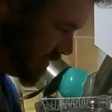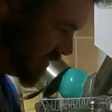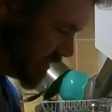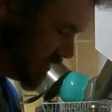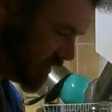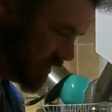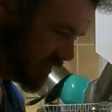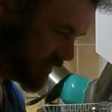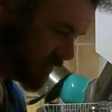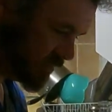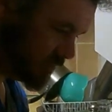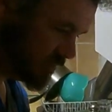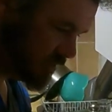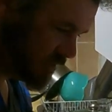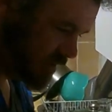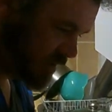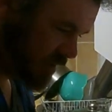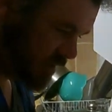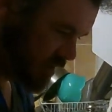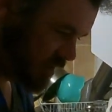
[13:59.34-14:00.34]
nice sizzle.
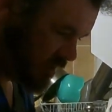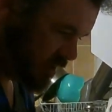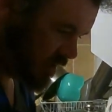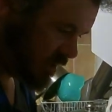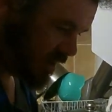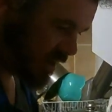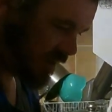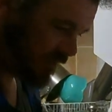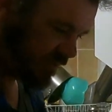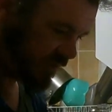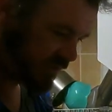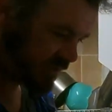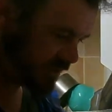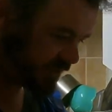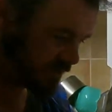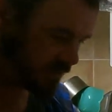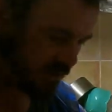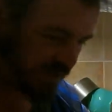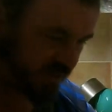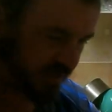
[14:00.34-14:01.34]
Now this
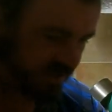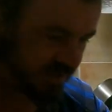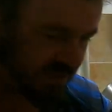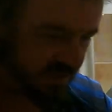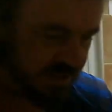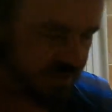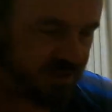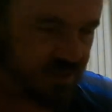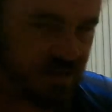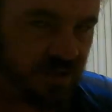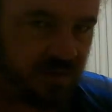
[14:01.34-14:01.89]
is, like I said, this